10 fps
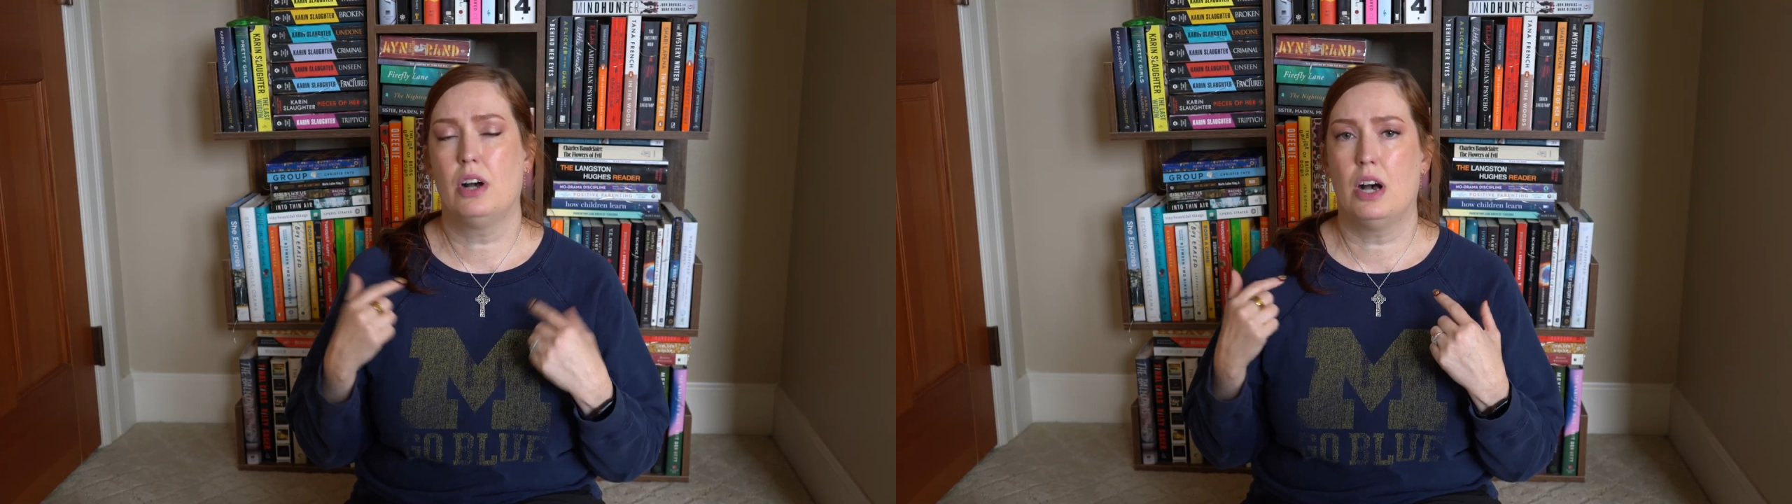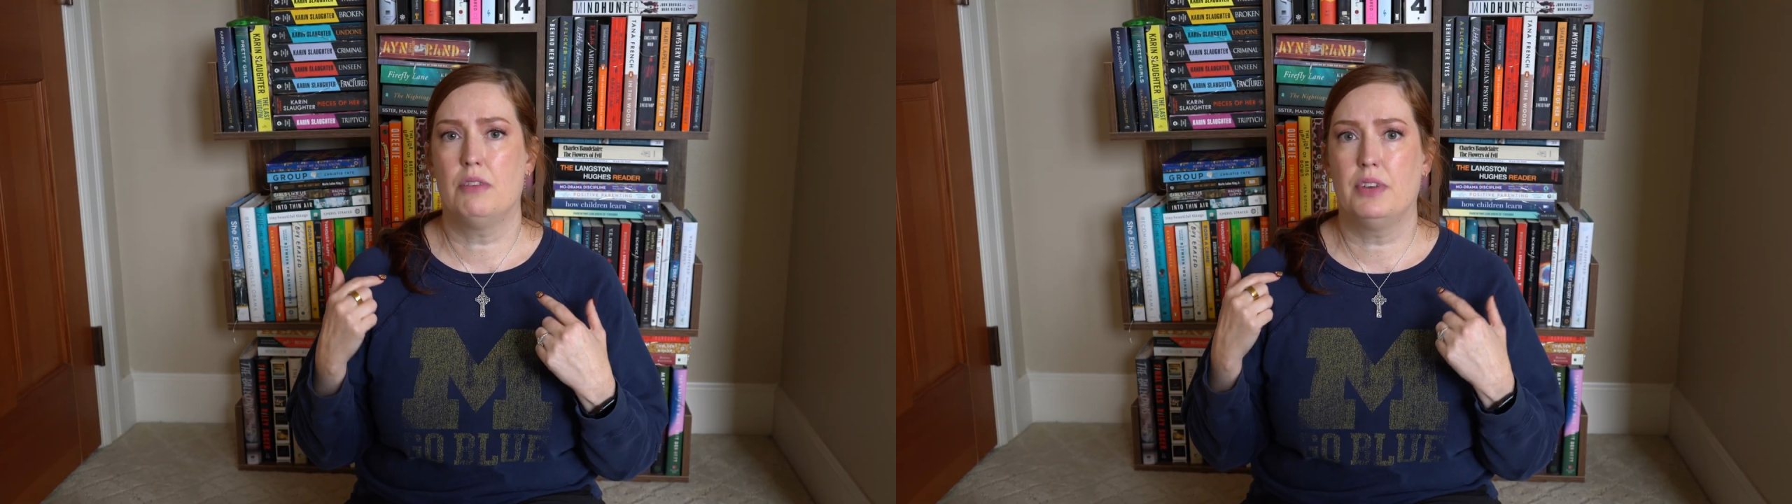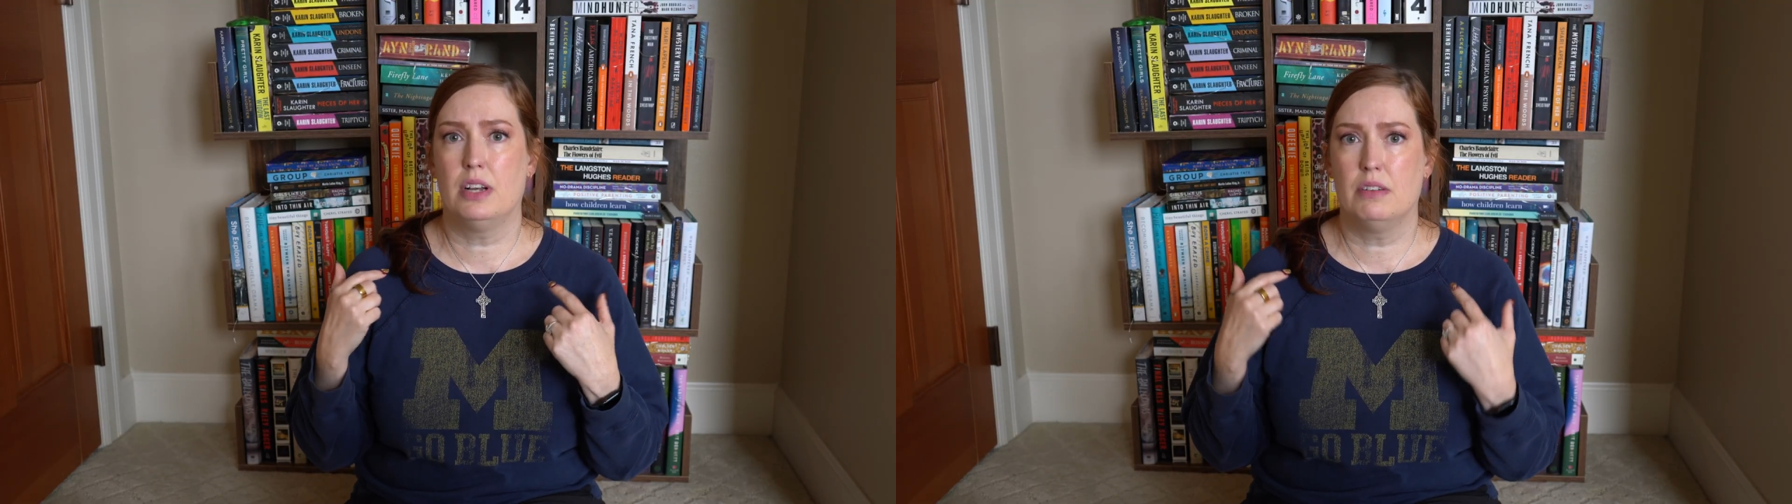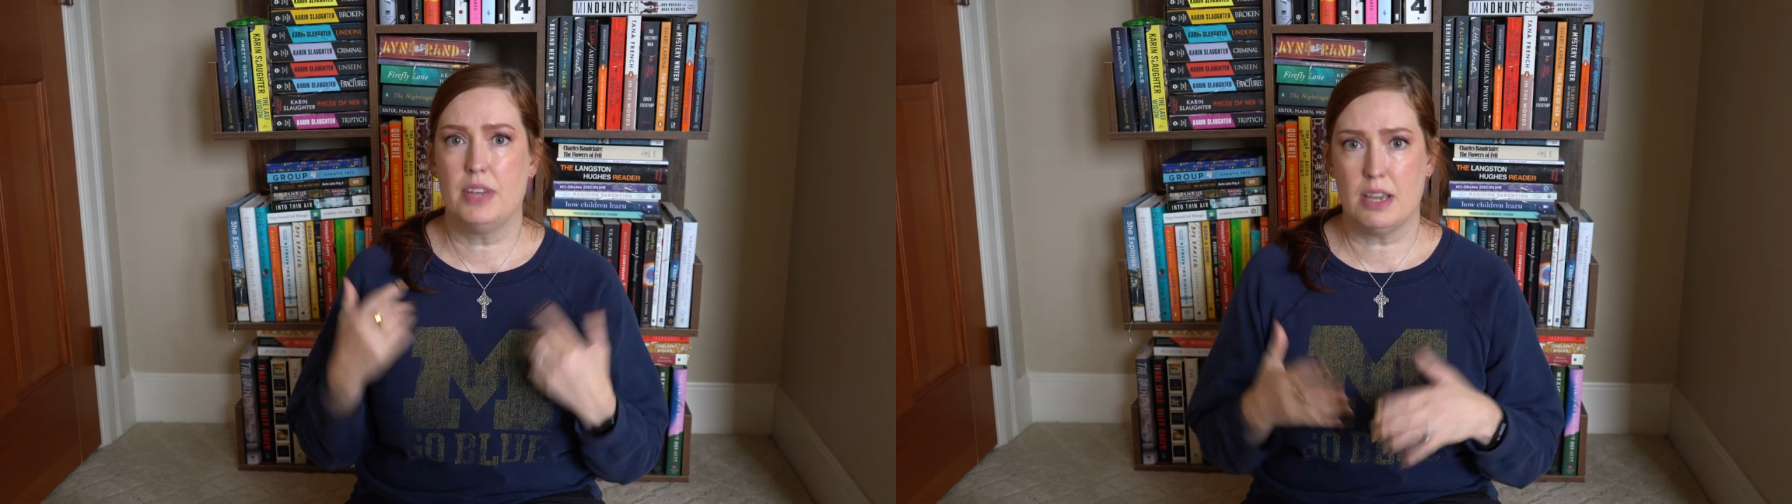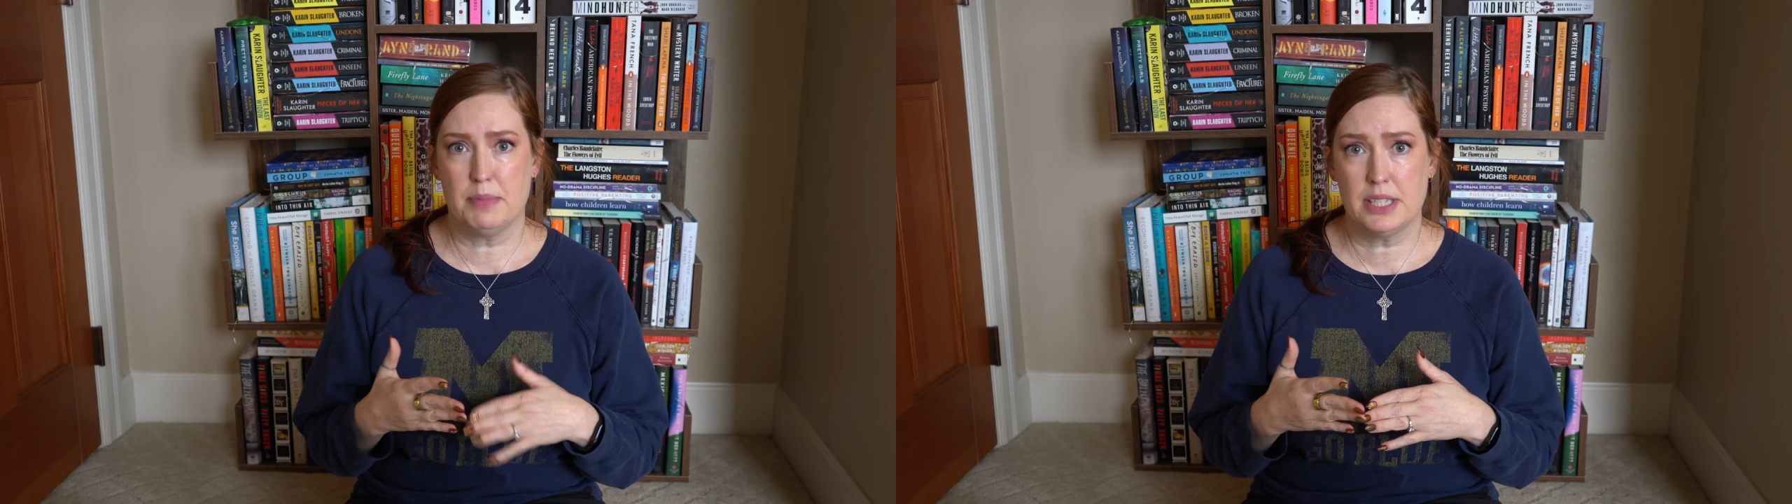off
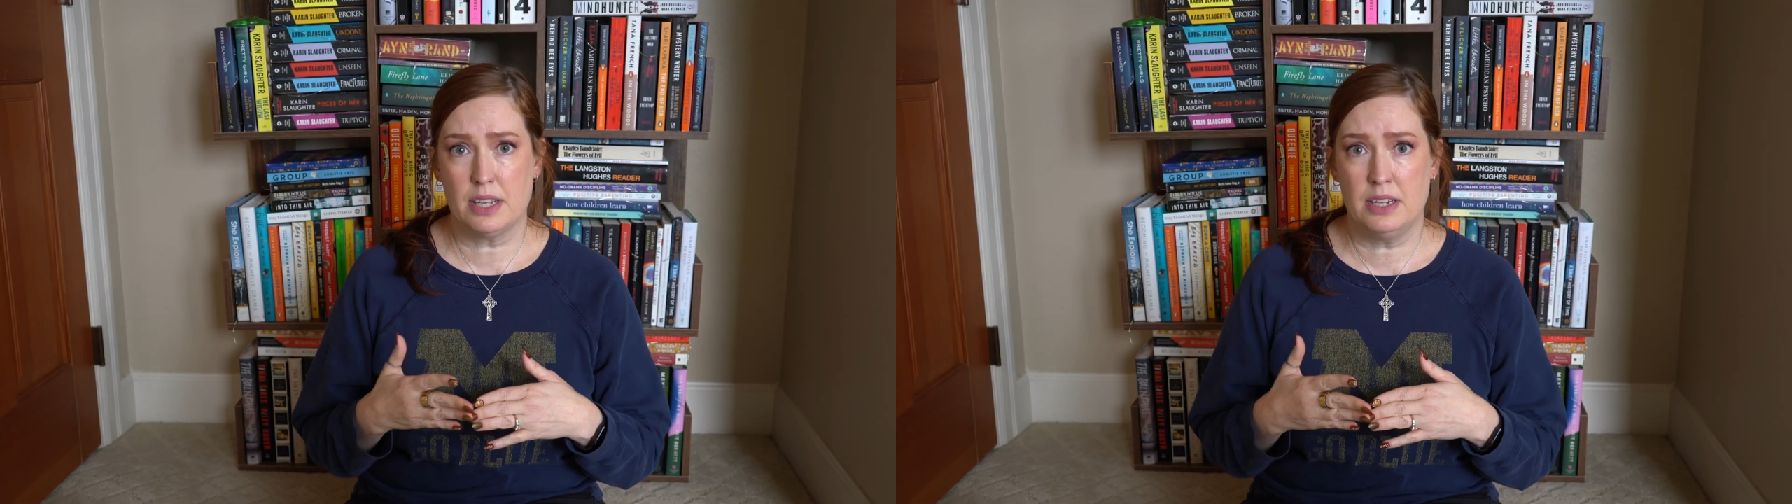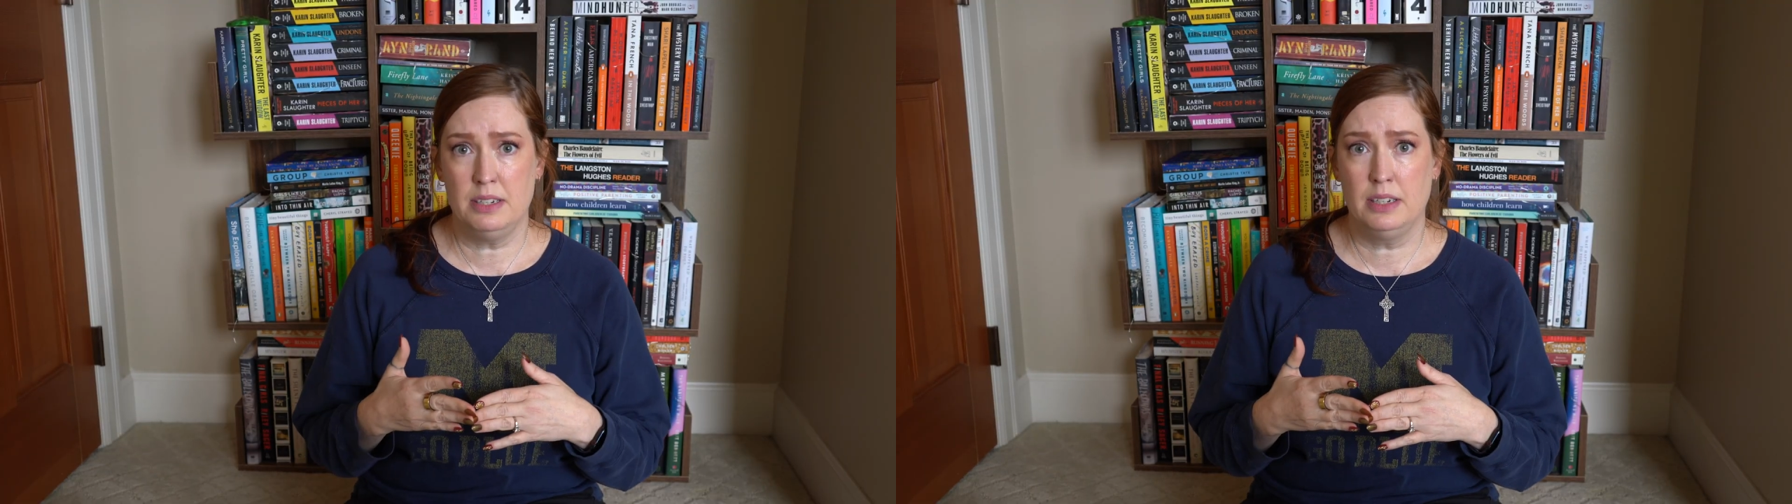of Amazon